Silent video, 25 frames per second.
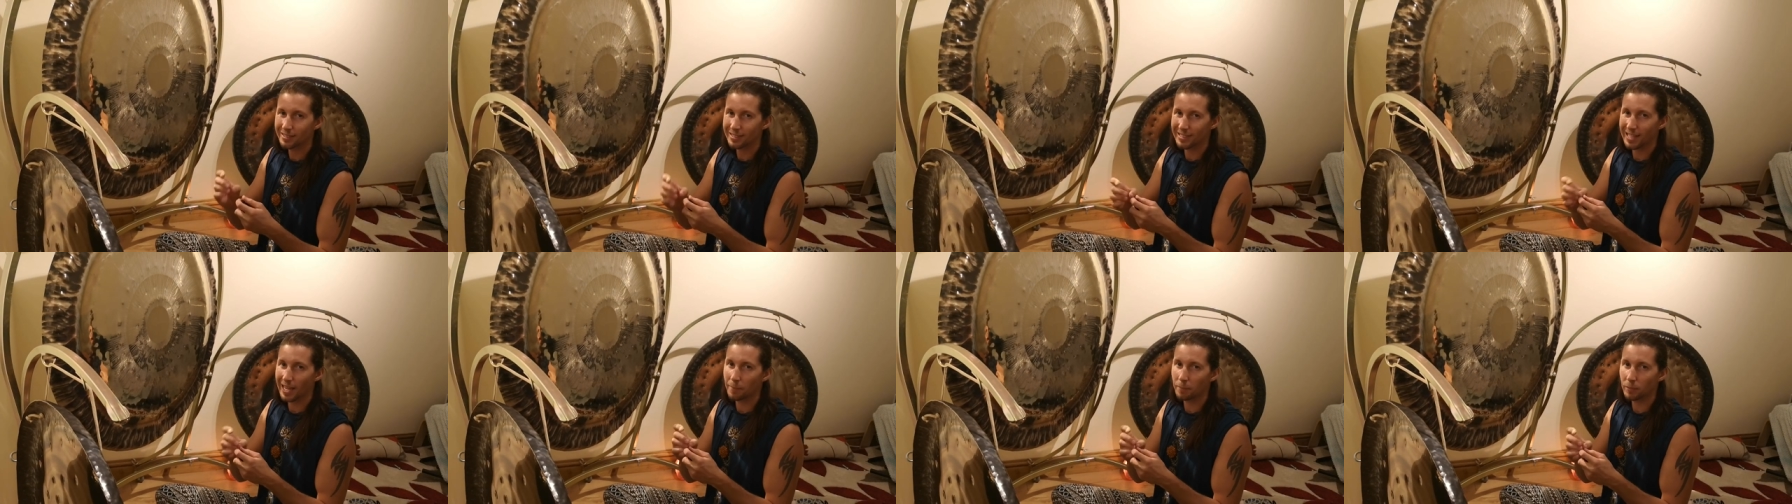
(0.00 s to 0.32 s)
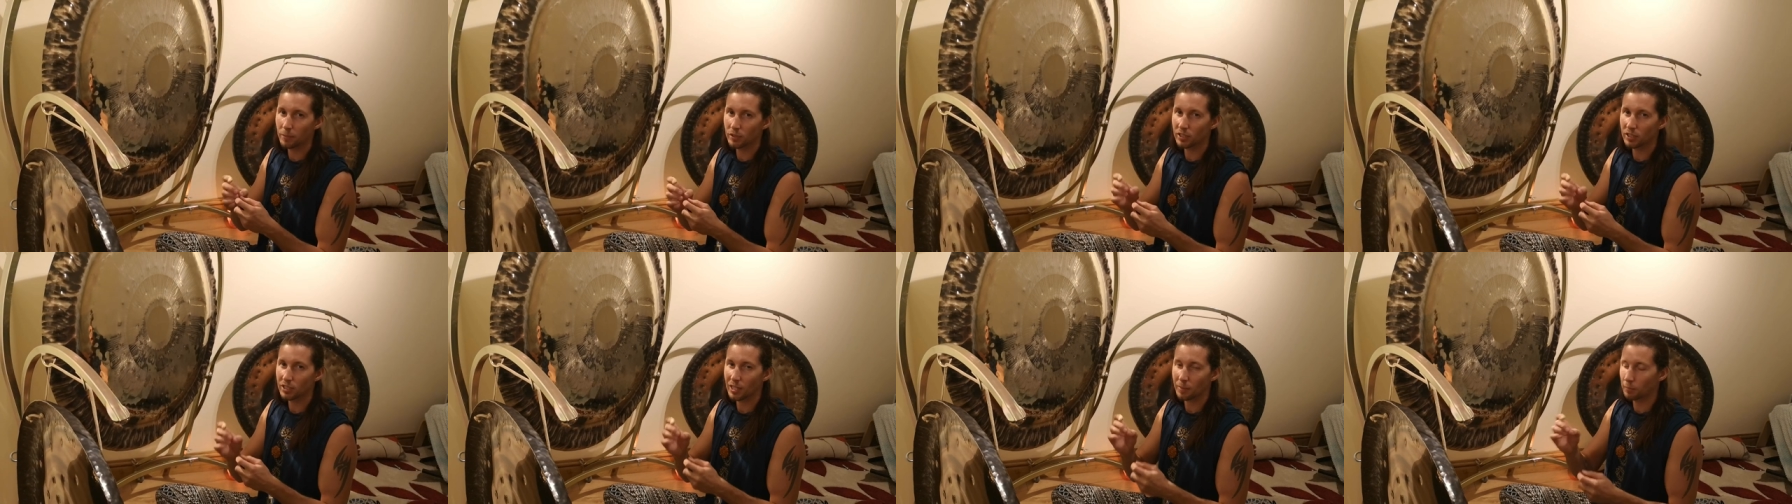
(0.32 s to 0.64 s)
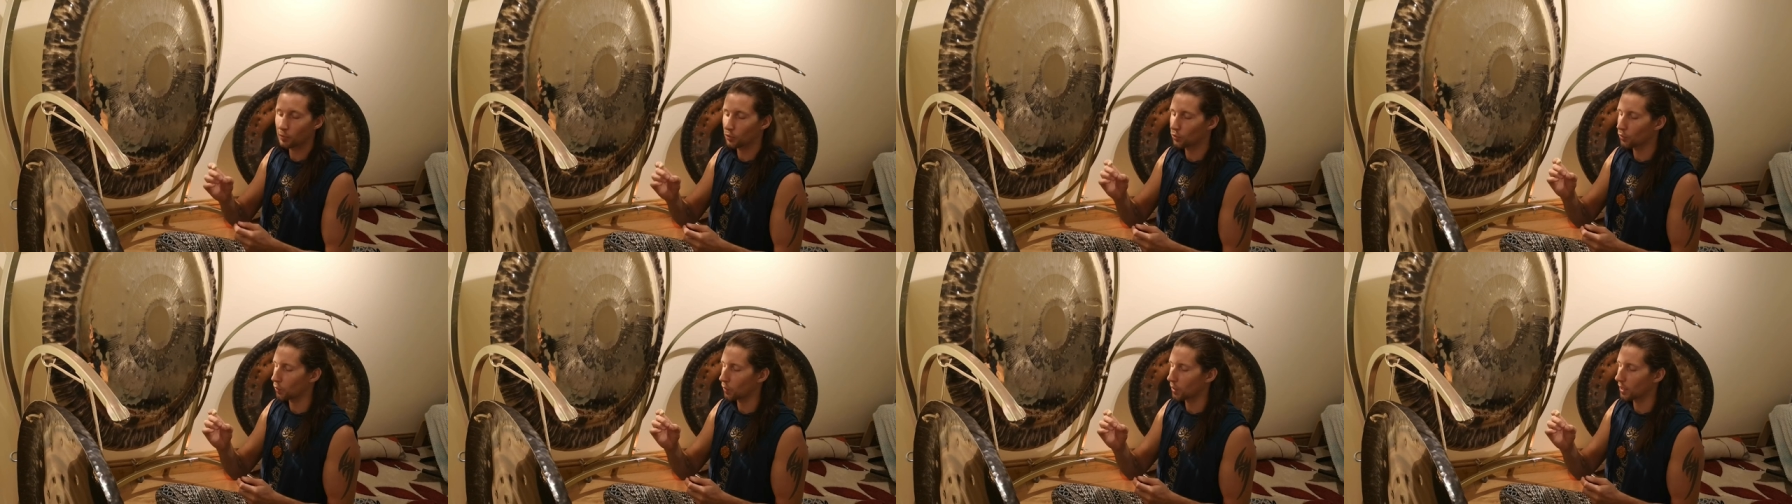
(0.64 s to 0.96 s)
sandwiched in
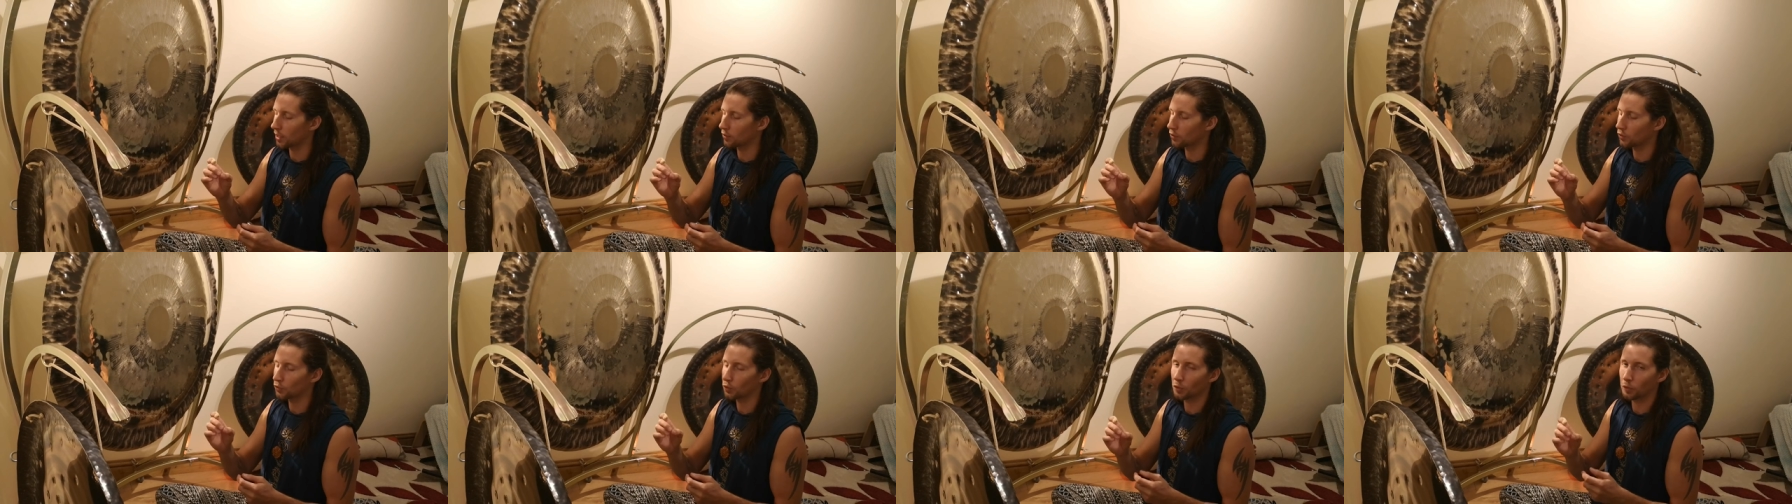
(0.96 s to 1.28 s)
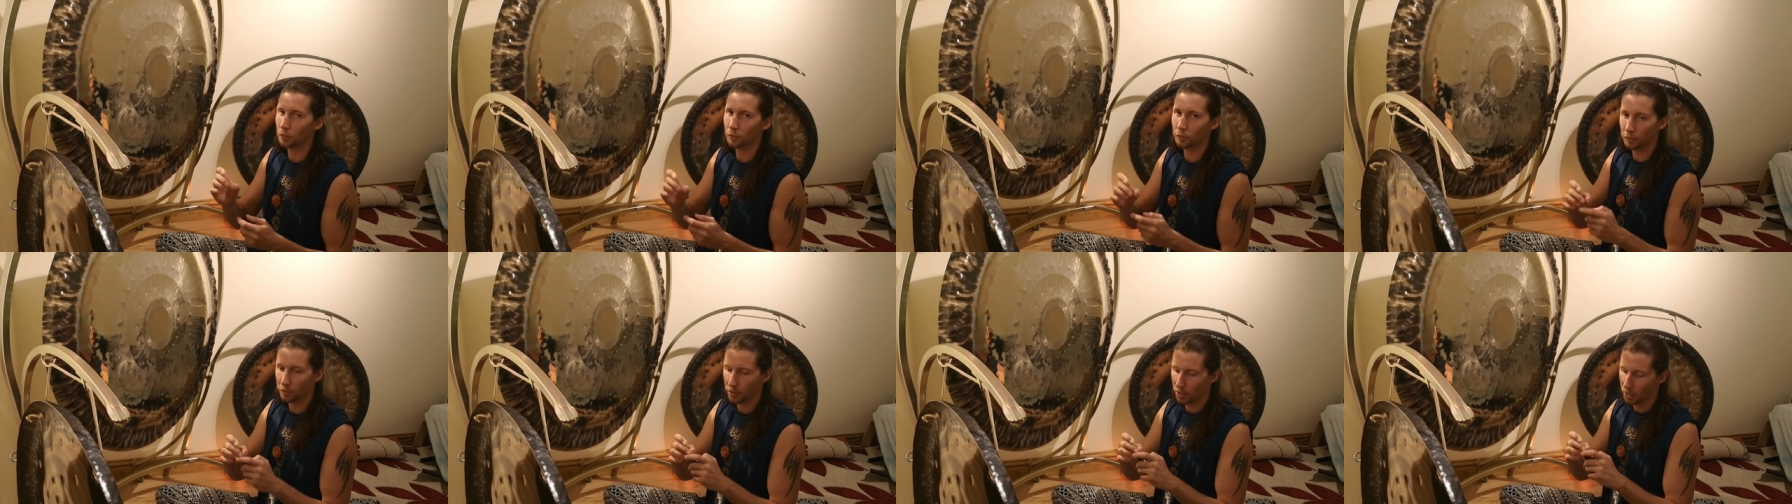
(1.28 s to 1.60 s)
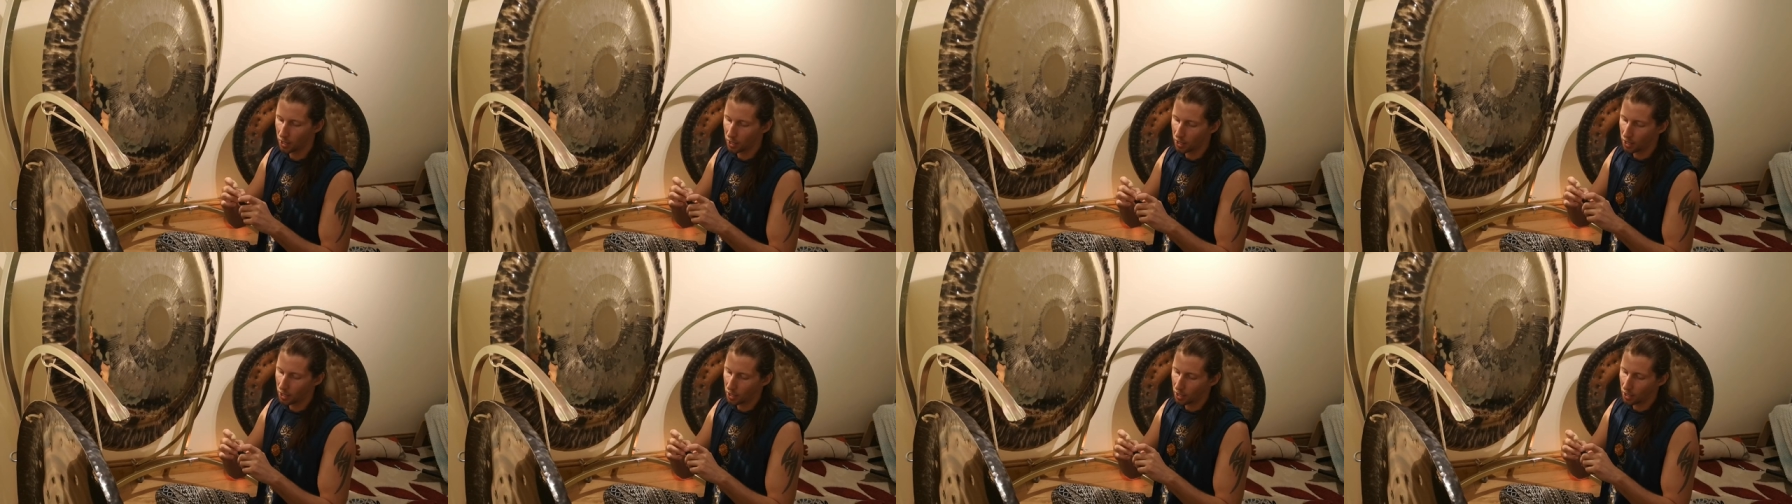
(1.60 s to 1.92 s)
between sort of
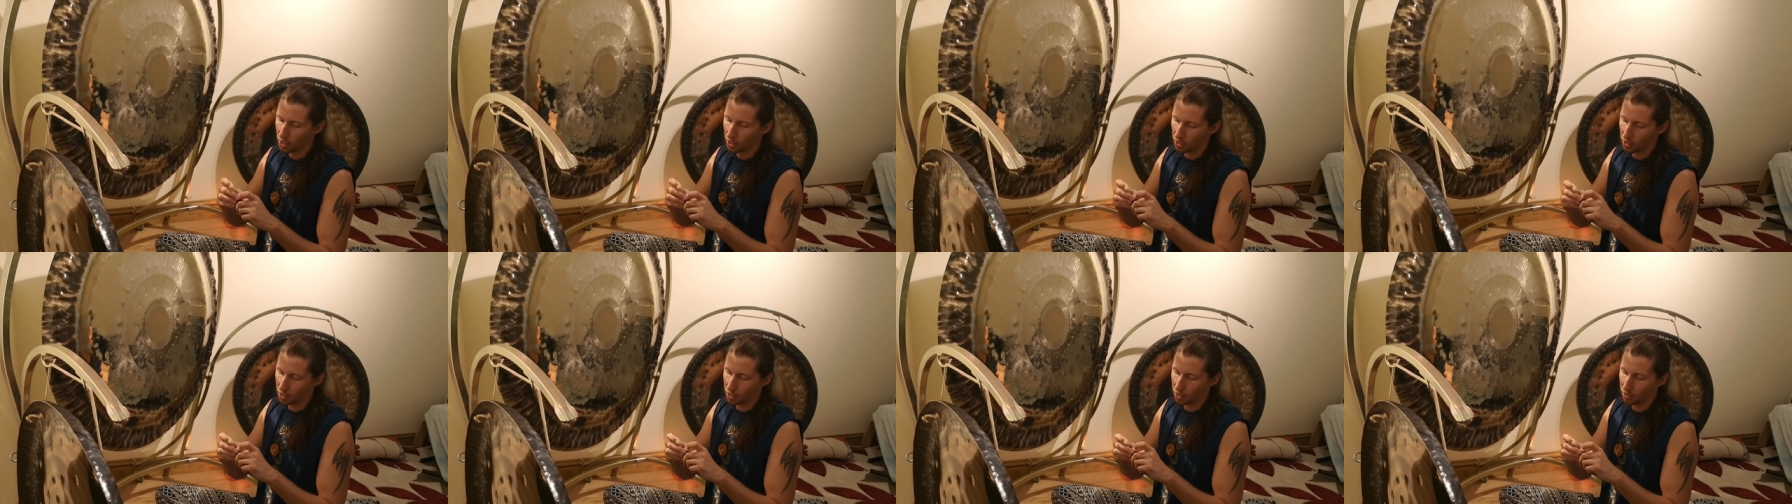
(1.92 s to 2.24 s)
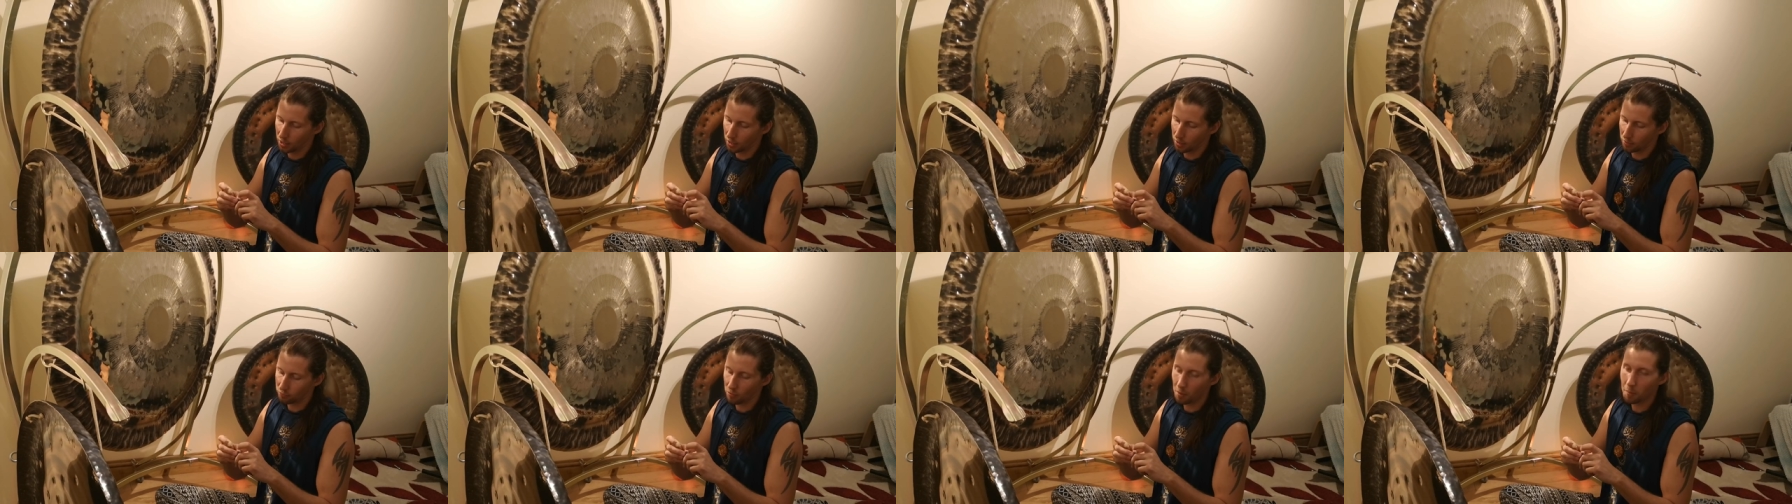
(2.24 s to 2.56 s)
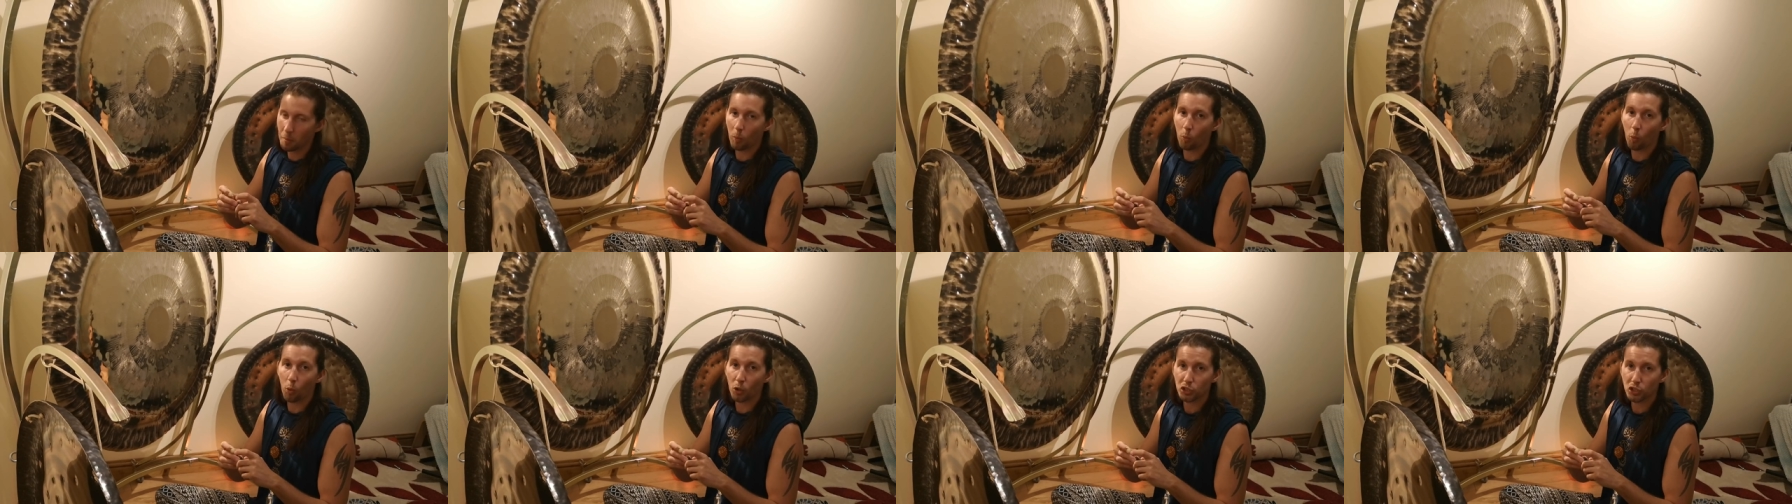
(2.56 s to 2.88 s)
uh,
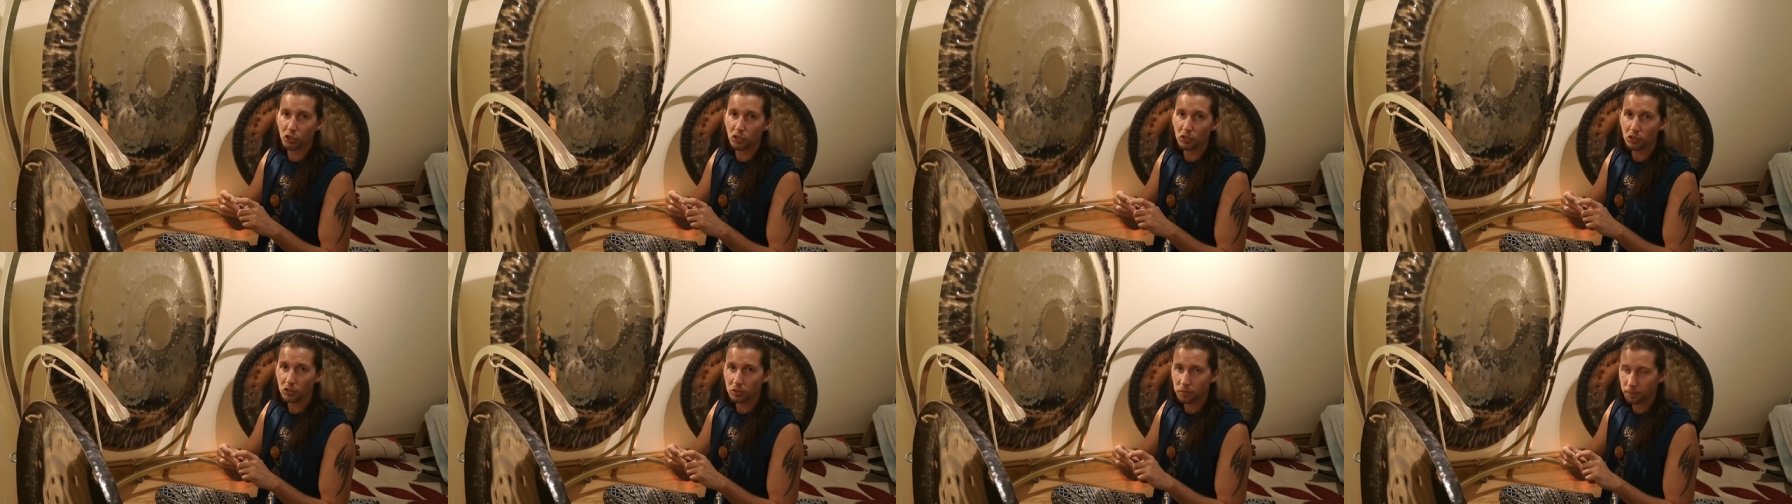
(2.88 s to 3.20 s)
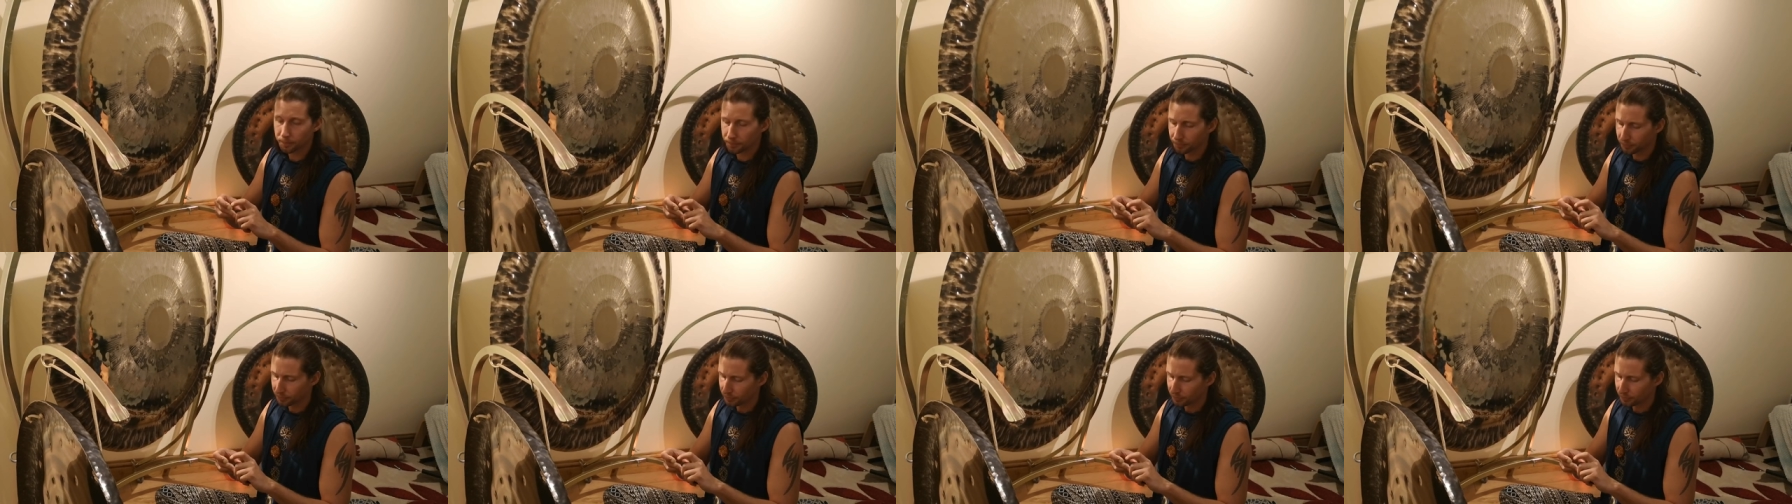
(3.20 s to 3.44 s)
rubber washers